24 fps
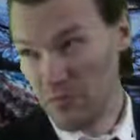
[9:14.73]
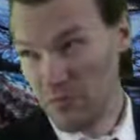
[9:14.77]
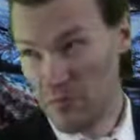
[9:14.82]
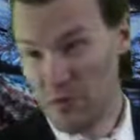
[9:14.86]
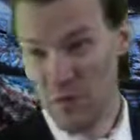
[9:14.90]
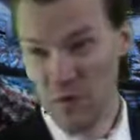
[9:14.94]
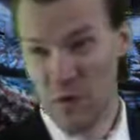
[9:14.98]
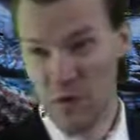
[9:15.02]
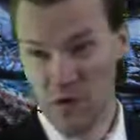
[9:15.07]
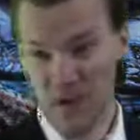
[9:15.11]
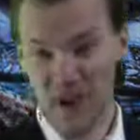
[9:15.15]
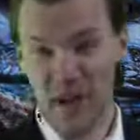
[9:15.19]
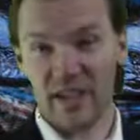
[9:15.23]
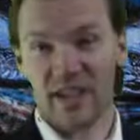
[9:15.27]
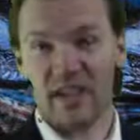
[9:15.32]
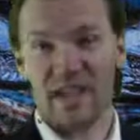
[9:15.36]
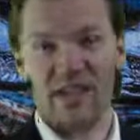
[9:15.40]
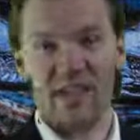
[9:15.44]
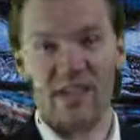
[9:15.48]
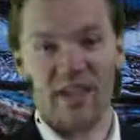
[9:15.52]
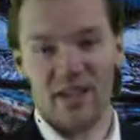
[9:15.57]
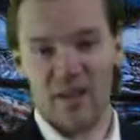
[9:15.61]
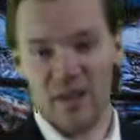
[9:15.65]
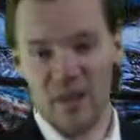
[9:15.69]

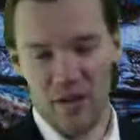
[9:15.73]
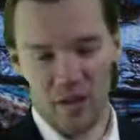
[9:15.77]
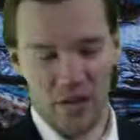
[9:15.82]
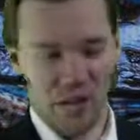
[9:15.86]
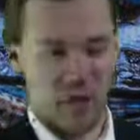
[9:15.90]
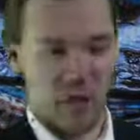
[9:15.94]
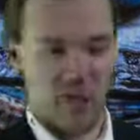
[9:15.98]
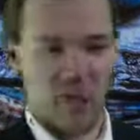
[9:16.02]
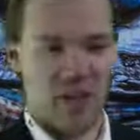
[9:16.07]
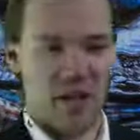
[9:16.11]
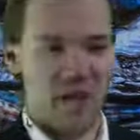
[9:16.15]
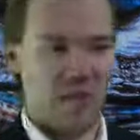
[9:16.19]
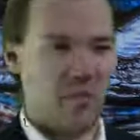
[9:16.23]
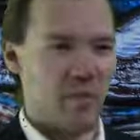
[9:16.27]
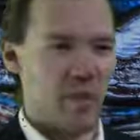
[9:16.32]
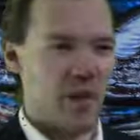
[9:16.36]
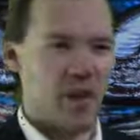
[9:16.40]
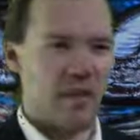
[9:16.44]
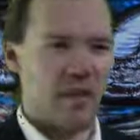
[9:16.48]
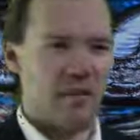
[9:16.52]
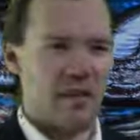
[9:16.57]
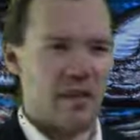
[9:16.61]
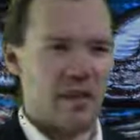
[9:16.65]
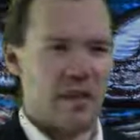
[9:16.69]
strengthen it a little bit.
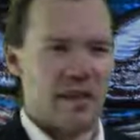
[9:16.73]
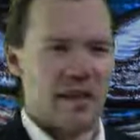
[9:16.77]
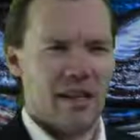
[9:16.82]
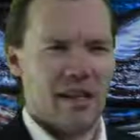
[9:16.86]
But